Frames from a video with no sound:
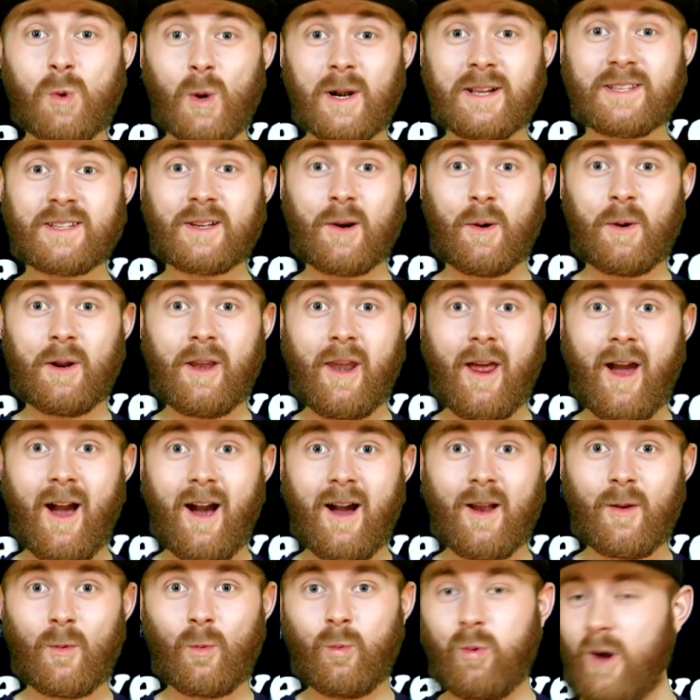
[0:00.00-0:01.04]
is going
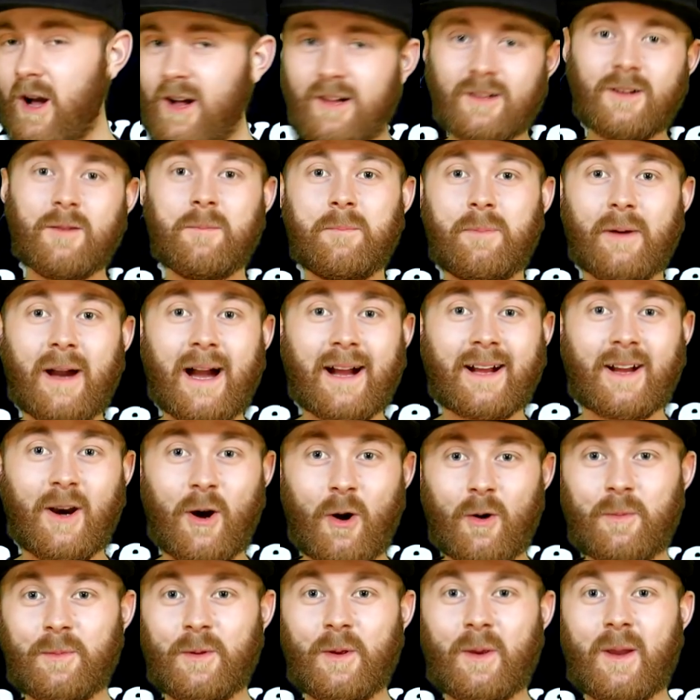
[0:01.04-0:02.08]
on? Welcome back. I
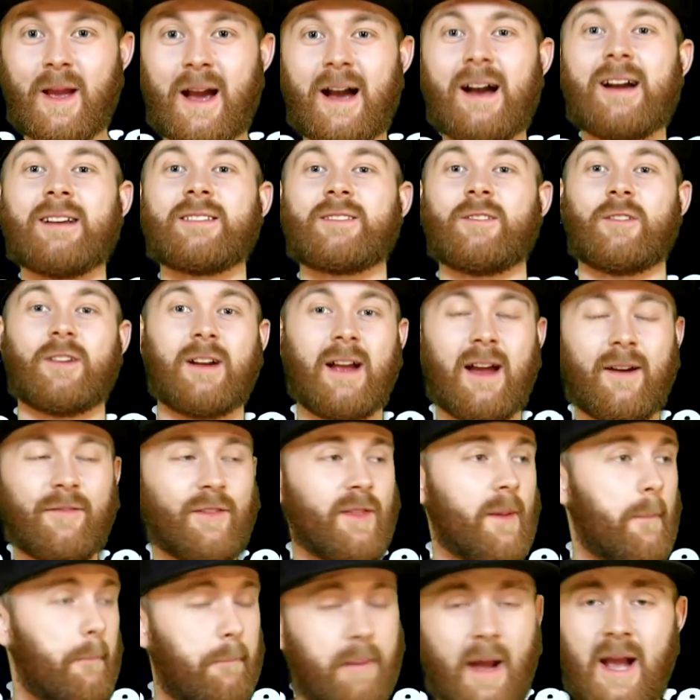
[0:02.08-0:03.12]
hope you guys are
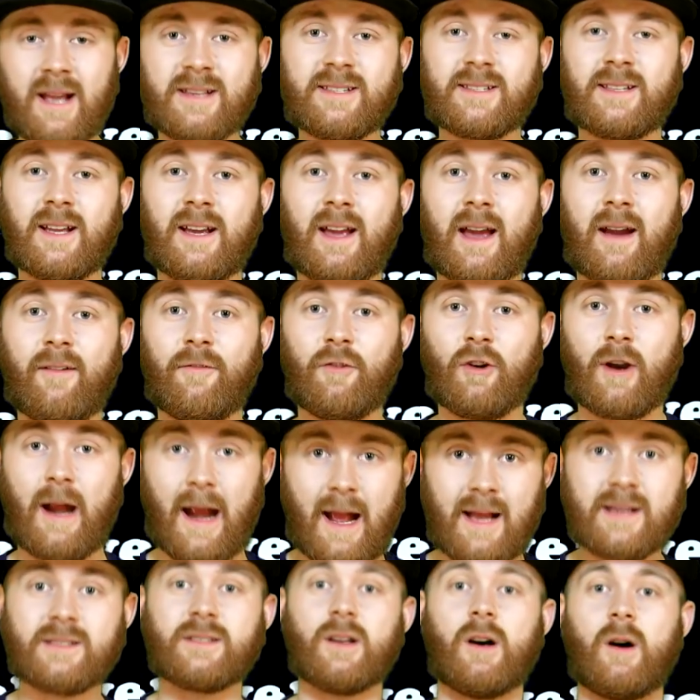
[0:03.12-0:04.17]
having the best day ever,
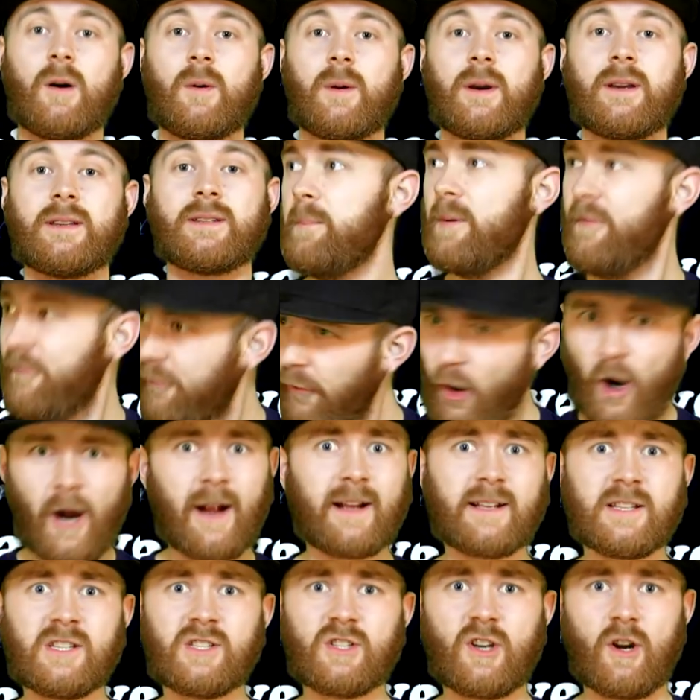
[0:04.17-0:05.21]
as always. Before
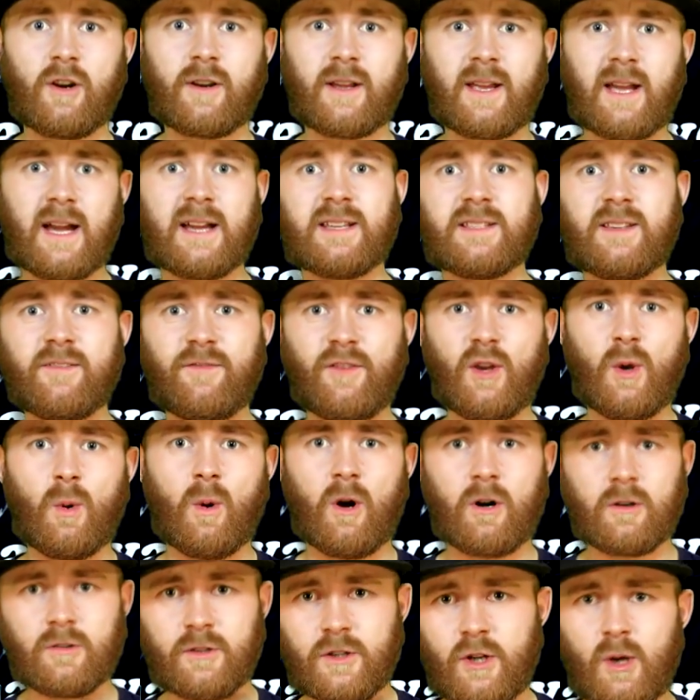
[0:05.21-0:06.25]
I get started, guys, if
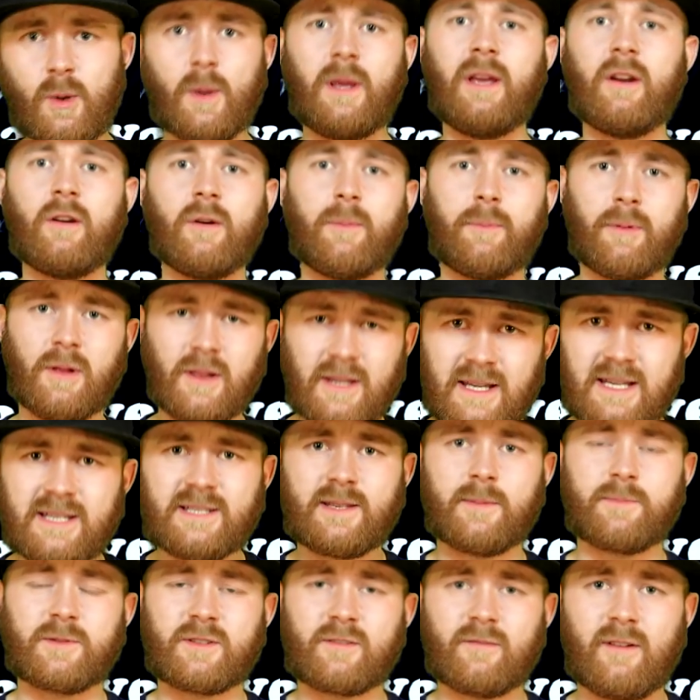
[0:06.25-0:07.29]
you are new here,
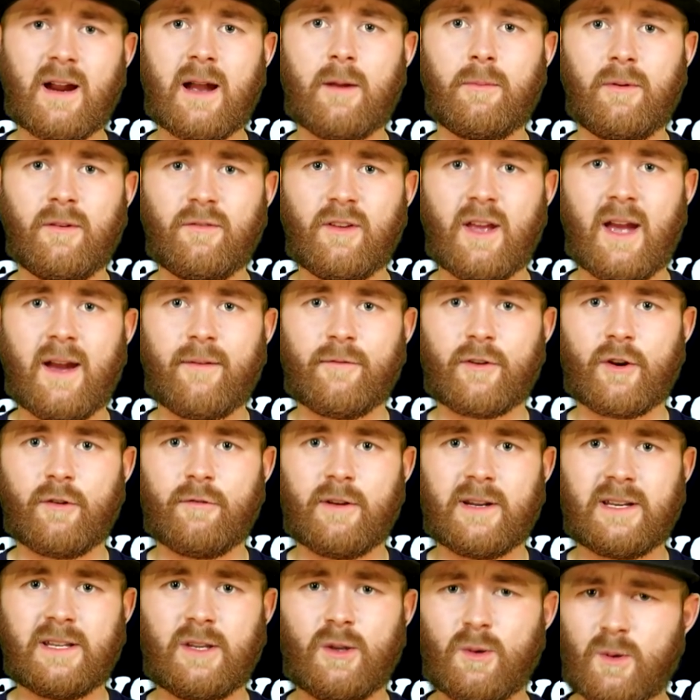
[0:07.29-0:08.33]
please subscribe if you haven't
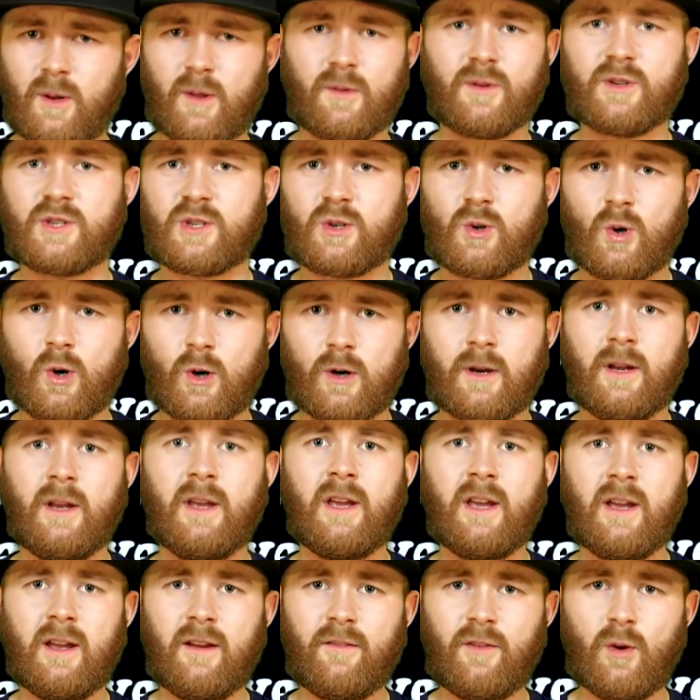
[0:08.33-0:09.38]
already. You know the score.
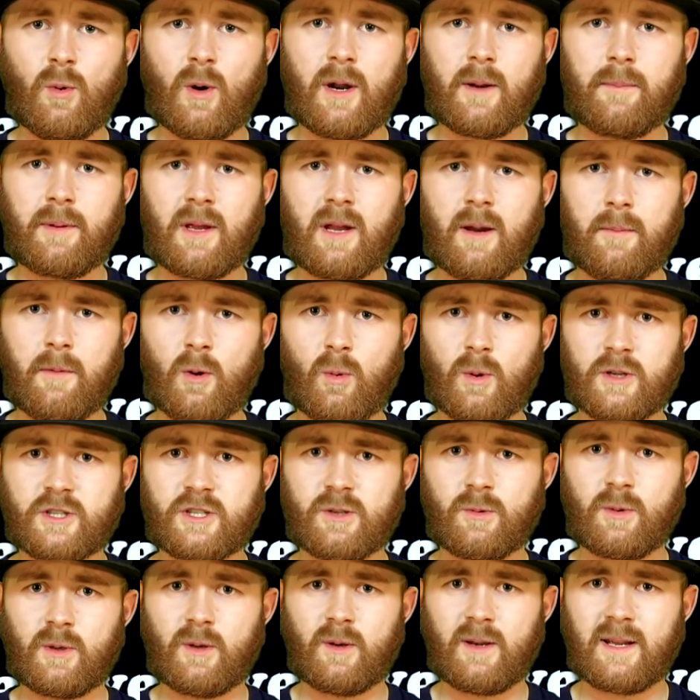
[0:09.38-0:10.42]
If you want to become a What
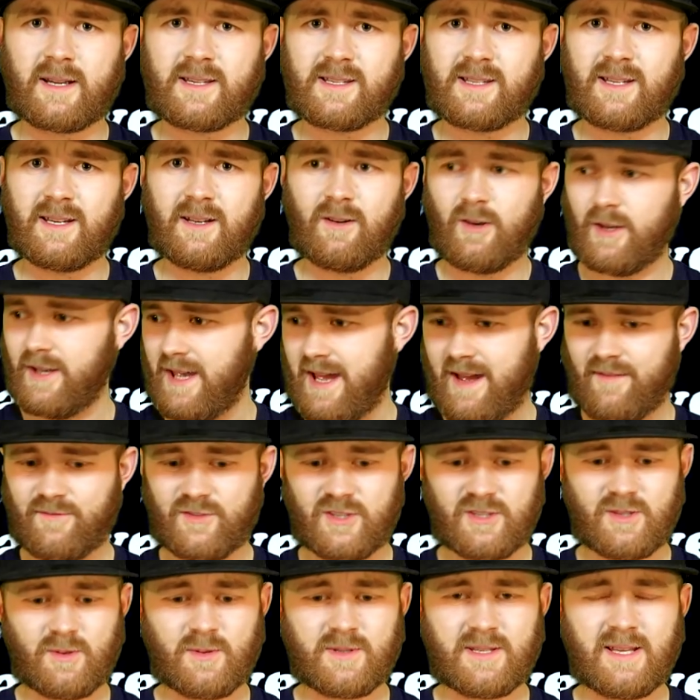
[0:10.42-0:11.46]
Should We Do Next, again, all you have
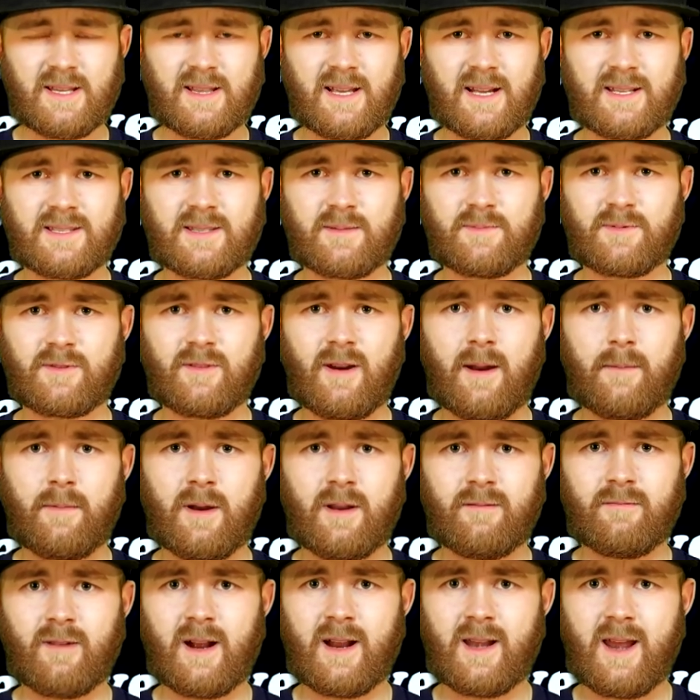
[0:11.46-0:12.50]
to do is hit that subscribe
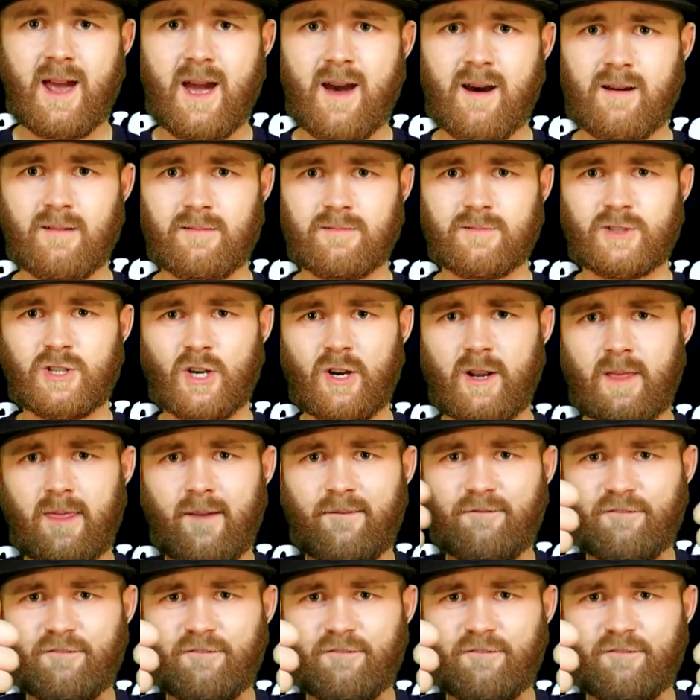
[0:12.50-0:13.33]
button right now. Join the